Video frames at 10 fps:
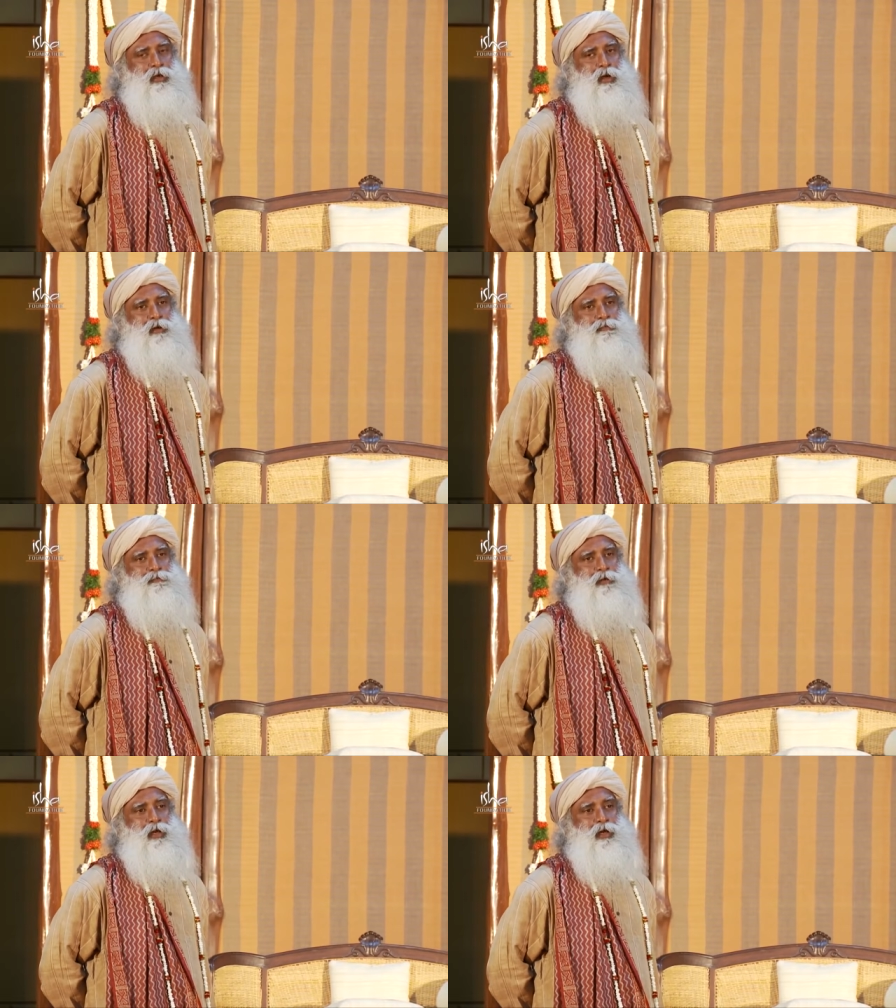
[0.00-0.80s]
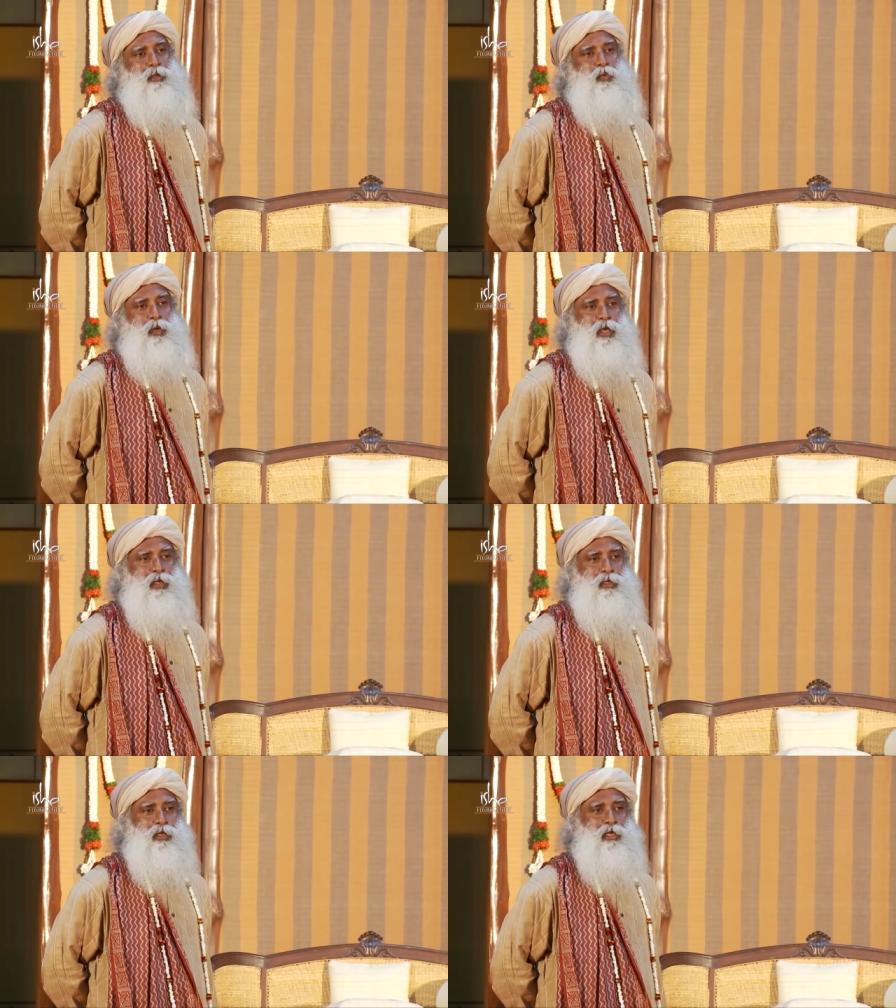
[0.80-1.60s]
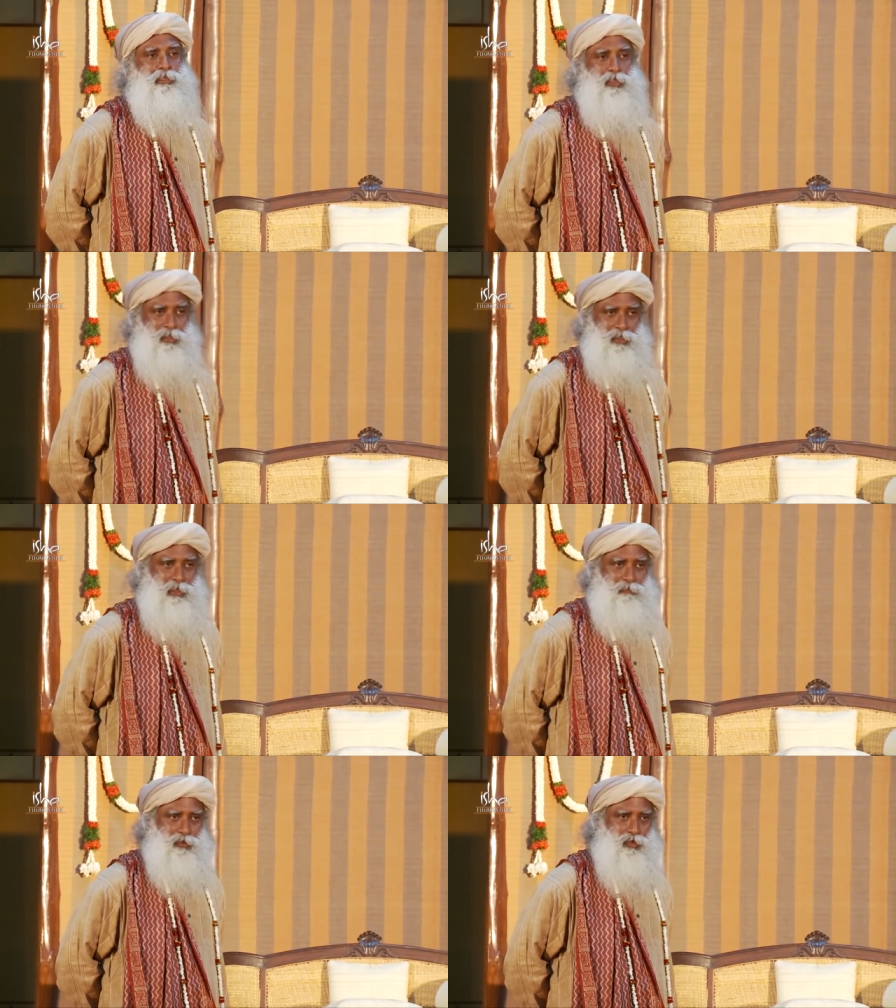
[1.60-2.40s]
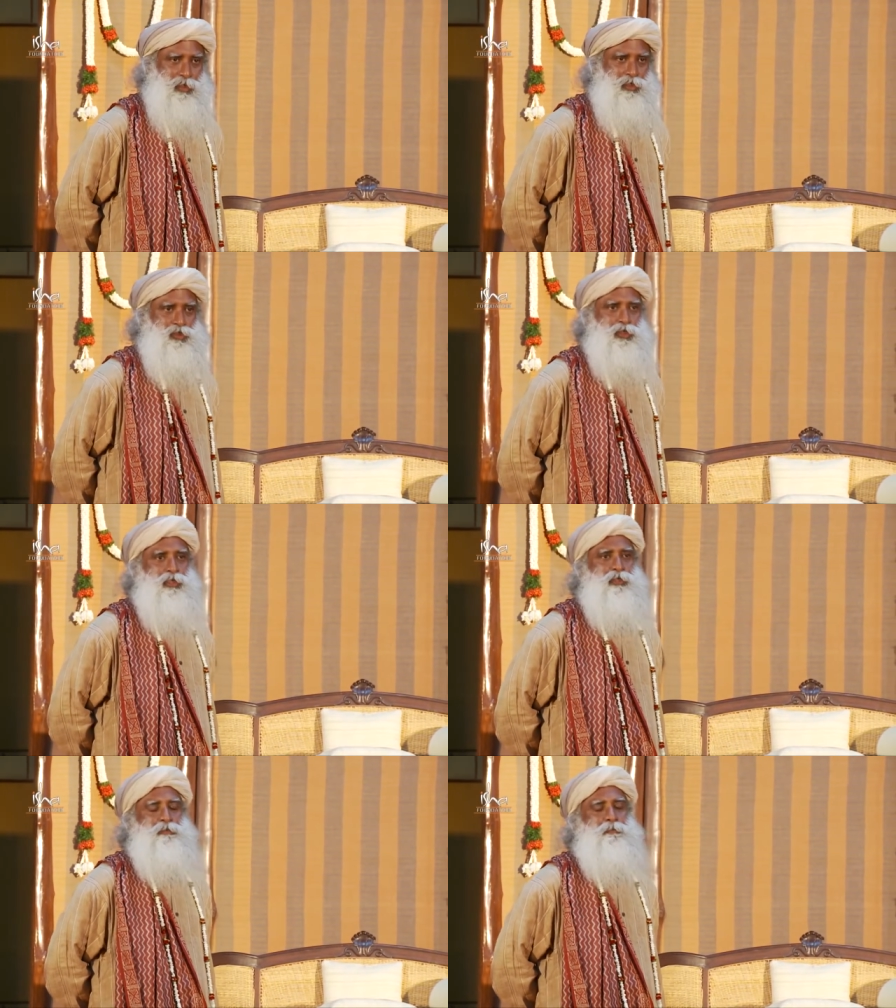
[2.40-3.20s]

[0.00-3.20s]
of uh, the way the culture itself is structured,